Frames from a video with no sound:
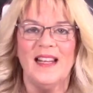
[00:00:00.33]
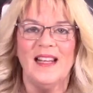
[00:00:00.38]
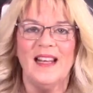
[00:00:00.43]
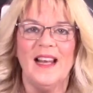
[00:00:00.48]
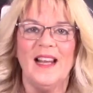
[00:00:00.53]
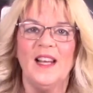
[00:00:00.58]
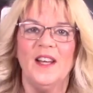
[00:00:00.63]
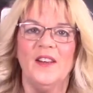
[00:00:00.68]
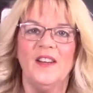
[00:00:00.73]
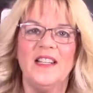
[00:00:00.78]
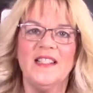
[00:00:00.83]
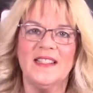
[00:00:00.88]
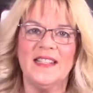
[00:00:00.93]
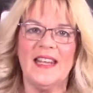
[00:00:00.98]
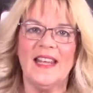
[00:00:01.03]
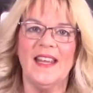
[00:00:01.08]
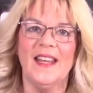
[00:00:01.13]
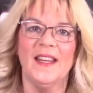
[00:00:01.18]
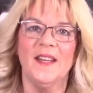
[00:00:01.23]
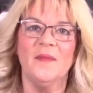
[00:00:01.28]
Hello,
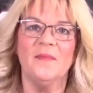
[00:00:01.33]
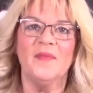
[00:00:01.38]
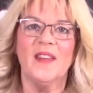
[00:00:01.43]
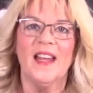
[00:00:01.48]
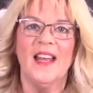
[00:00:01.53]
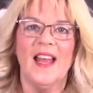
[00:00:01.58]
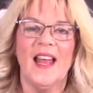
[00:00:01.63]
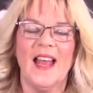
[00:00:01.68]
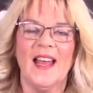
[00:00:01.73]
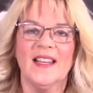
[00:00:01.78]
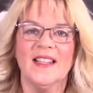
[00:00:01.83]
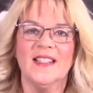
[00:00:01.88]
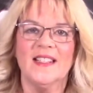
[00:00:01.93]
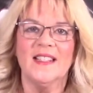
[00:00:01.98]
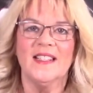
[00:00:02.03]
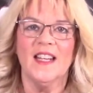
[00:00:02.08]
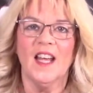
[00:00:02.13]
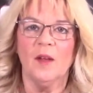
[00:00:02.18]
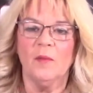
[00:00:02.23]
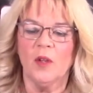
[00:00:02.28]
Lizzie here, and
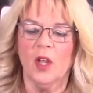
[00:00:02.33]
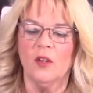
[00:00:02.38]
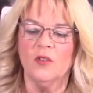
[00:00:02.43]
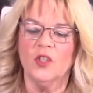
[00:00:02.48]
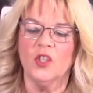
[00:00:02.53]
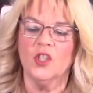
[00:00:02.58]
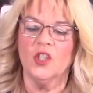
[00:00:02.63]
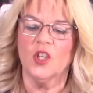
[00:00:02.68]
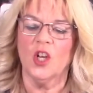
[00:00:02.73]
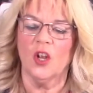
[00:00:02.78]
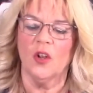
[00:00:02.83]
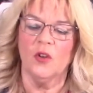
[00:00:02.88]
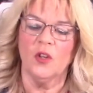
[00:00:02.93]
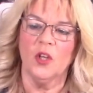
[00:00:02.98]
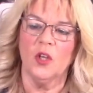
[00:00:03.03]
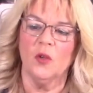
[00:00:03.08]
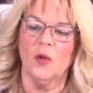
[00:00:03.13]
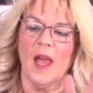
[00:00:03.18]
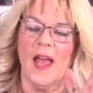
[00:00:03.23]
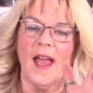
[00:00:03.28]
today I'm going to show
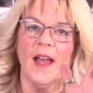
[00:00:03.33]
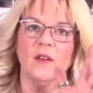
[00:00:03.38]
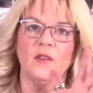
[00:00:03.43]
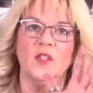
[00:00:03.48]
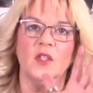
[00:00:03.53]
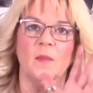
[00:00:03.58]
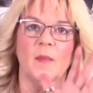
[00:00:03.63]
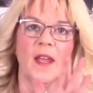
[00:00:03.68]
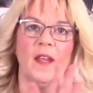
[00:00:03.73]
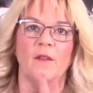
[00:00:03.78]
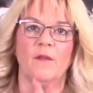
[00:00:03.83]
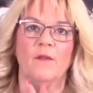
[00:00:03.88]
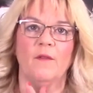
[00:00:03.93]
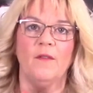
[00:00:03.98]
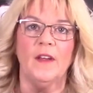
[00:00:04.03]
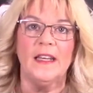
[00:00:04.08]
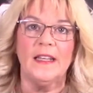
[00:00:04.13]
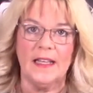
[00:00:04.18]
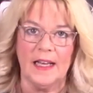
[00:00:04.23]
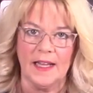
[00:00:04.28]
you how to make
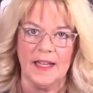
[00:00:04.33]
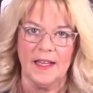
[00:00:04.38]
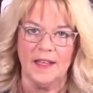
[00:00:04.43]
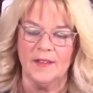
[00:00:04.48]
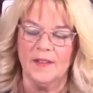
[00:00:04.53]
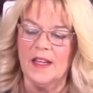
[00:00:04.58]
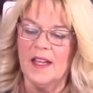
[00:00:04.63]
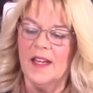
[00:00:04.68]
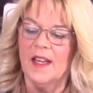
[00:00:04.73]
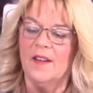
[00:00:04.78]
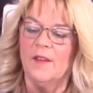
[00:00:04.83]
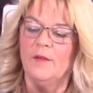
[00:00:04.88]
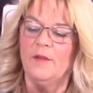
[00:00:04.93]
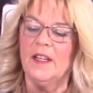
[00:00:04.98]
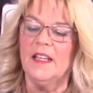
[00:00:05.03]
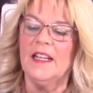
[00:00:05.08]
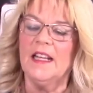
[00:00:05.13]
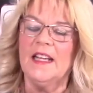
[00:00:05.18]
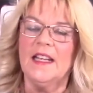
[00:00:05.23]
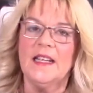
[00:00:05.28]
Finley.
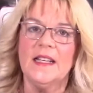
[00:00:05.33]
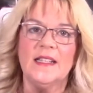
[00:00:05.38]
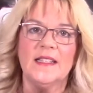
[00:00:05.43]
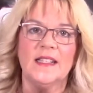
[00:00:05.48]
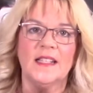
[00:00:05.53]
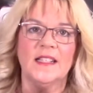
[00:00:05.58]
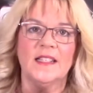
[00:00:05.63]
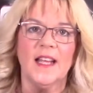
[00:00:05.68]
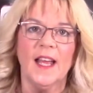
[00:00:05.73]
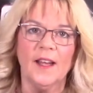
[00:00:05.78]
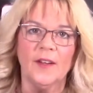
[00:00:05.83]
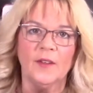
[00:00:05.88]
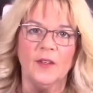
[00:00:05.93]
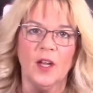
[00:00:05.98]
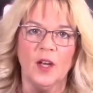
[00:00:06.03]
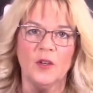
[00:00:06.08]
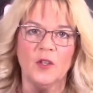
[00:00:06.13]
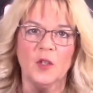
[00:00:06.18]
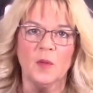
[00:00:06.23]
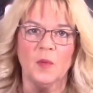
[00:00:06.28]
Finley is a
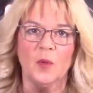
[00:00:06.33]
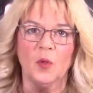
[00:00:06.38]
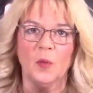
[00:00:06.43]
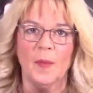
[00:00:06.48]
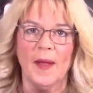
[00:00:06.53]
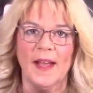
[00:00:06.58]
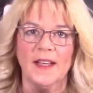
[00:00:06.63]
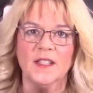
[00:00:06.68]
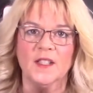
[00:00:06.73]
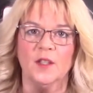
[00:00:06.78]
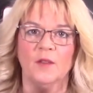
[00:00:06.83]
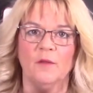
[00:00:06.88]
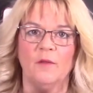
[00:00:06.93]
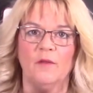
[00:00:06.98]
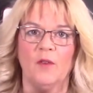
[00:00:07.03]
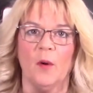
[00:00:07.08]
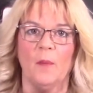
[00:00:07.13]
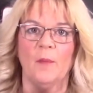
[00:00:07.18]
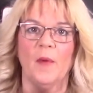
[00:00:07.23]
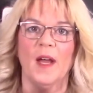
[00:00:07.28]
downloadable pattern
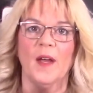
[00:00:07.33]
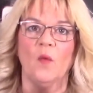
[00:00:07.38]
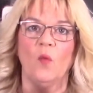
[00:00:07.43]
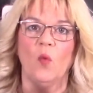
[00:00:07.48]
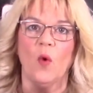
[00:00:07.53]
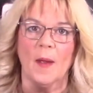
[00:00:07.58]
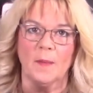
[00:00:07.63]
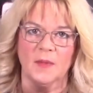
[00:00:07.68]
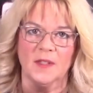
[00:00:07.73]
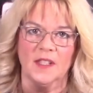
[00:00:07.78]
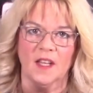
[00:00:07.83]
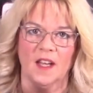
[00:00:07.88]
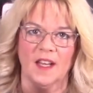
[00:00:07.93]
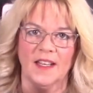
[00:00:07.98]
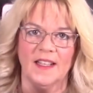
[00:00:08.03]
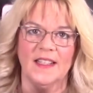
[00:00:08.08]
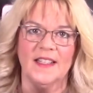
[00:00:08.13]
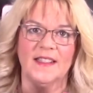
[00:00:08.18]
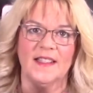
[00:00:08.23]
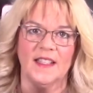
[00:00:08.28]
from my
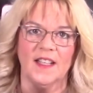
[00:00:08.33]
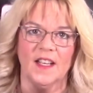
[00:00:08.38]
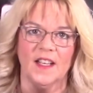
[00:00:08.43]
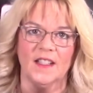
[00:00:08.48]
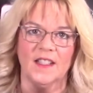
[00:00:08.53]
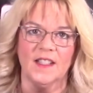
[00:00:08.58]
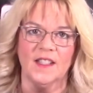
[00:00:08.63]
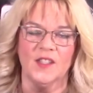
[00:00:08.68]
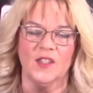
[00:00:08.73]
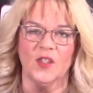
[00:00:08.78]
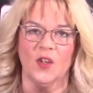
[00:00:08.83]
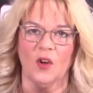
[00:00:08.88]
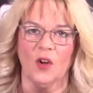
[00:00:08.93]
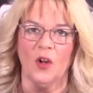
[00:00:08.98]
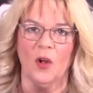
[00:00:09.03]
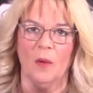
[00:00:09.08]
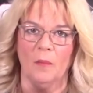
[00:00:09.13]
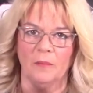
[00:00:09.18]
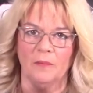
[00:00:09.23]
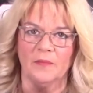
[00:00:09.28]
website,
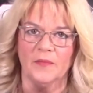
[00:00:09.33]
lizziecurtis.com.